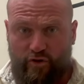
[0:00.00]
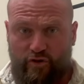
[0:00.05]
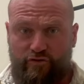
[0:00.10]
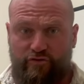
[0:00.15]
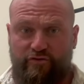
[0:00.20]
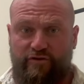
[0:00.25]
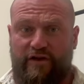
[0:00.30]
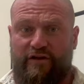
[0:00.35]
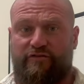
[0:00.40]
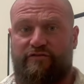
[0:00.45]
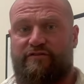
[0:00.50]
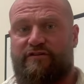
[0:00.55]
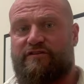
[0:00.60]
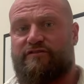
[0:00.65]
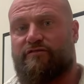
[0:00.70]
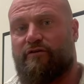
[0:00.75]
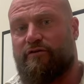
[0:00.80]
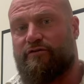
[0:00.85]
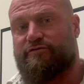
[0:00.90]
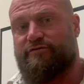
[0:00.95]
you get your
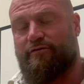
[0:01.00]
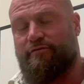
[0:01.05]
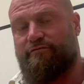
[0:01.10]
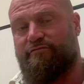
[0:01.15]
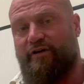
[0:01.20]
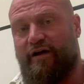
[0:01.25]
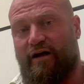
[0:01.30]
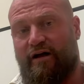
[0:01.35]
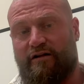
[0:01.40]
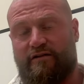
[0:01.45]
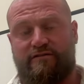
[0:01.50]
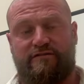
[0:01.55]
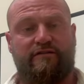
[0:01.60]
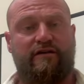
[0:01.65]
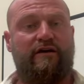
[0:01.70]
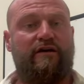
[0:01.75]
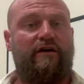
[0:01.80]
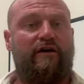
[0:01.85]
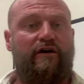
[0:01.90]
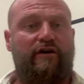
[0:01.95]
testosterone vials,
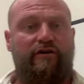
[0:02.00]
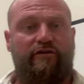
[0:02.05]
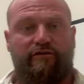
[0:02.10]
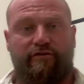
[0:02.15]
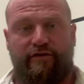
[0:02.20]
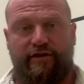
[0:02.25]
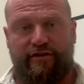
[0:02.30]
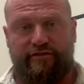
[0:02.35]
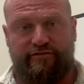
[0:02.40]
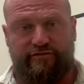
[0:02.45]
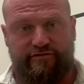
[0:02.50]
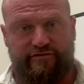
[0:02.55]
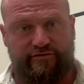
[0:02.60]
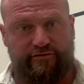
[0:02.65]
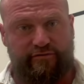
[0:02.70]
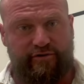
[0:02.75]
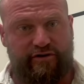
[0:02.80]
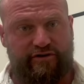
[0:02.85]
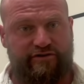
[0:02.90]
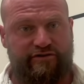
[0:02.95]
you get your
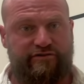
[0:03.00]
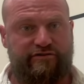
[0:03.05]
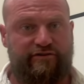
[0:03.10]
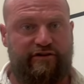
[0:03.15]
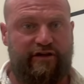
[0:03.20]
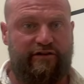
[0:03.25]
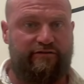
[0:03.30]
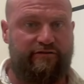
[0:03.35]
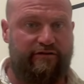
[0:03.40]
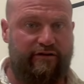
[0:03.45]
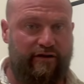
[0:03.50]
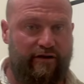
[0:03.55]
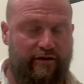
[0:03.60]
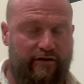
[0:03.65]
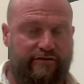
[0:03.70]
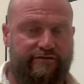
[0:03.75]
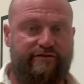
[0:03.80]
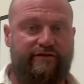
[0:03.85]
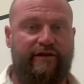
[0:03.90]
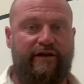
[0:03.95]
syringes, you get your
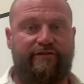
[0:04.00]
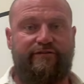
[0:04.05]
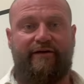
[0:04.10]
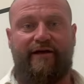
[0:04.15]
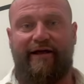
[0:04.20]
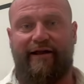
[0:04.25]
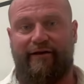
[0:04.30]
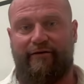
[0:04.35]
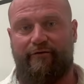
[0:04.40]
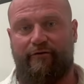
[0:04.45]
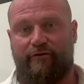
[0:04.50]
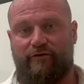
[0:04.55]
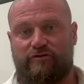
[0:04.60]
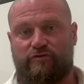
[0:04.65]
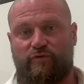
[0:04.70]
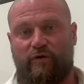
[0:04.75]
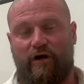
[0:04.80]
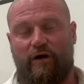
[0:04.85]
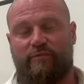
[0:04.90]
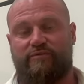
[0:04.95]
needles, you get your alcohol
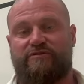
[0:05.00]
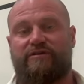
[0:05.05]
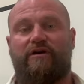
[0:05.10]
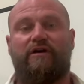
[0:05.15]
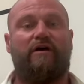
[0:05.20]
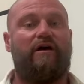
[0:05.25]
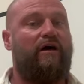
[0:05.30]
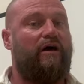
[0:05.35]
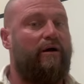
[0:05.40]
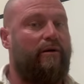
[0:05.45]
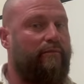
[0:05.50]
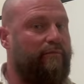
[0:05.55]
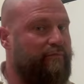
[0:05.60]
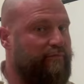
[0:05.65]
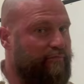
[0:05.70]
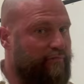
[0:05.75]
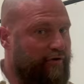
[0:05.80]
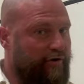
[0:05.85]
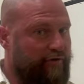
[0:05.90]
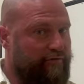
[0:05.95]
swabs.
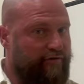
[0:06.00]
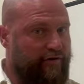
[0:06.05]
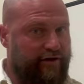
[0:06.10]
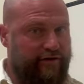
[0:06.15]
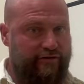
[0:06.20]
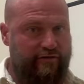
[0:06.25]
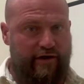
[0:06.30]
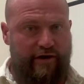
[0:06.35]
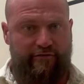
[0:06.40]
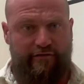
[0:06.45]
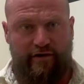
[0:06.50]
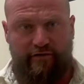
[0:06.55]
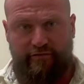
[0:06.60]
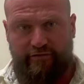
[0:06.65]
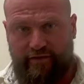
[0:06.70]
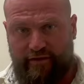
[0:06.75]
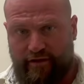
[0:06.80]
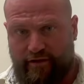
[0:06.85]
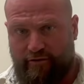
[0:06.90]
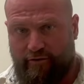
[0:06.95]
Perfect. You have
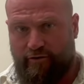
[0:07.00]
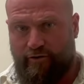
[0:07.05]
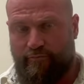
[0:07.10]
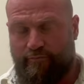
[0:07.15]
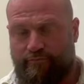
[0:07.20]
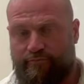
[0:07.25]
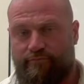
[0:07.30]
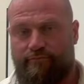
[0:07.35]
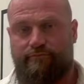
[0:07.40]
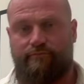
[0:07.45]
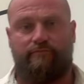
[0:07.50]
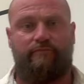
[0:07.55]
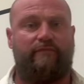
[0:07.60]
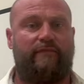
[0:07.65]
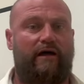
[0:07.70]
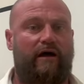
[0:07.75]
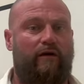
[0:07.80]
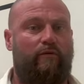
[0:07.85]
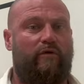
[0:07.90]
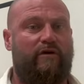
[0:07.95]
everything at home.
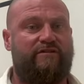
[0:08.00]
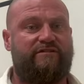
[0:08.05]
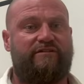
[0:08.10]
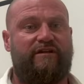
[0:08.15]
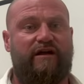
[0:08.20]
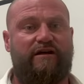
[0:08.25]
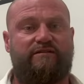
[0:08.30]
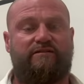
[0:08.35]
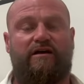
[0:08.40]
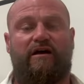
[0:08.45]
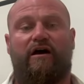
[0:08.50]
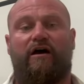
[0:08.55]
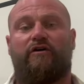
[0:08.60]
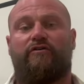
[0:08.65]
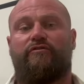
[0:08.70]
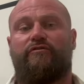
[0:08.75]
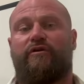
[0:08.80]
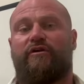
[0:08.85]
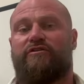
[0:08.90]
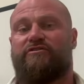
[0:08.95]
Now what's next? How
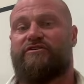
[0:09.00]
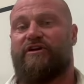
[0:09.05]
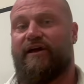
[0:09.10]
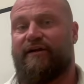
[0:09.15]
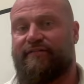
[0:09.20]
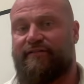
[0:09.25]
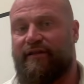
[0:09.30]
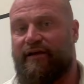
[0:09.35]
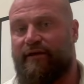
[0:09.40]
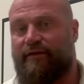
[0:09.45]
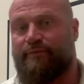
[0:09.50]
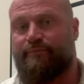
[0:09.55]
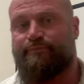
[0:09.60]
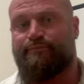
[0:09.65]
do you inject that?